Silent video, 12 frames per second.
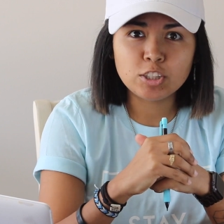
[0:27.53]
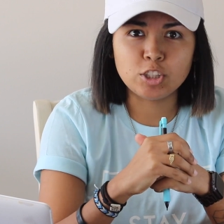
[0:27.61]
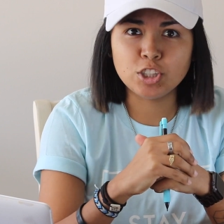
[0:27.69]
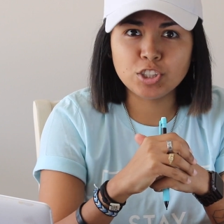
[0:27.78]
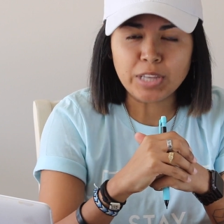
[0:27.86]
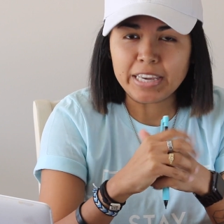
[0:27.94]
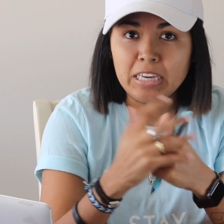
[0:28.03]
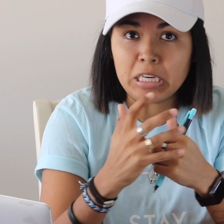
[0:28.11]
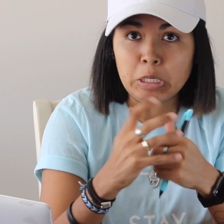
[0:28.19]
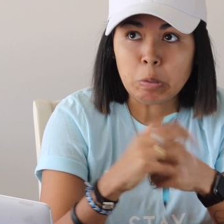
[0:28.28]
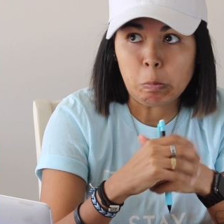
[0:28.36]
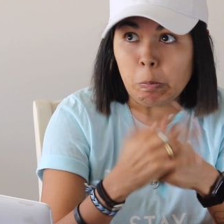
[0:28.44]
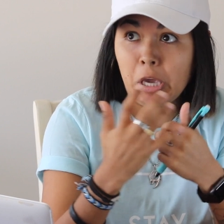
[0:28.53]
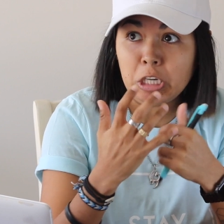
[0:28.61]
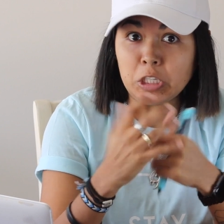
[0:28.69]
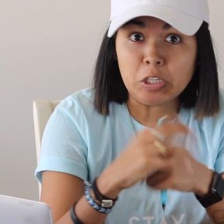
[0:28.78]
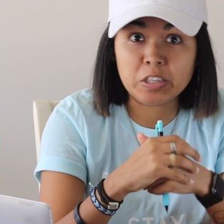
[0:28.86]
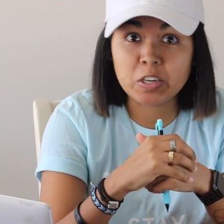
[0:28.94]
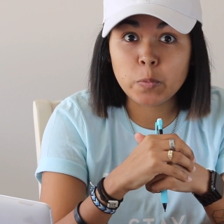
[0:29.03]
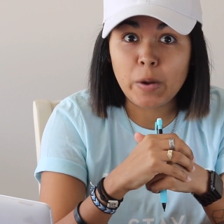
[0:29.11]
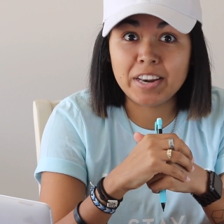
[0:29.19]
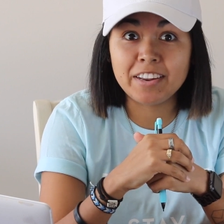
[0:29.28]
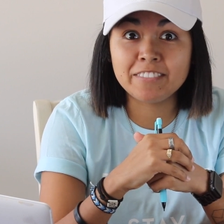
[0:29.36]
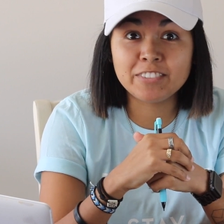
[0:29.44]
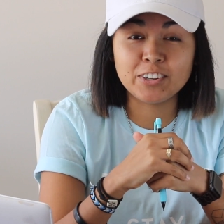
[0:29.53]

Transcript: just patiently waiting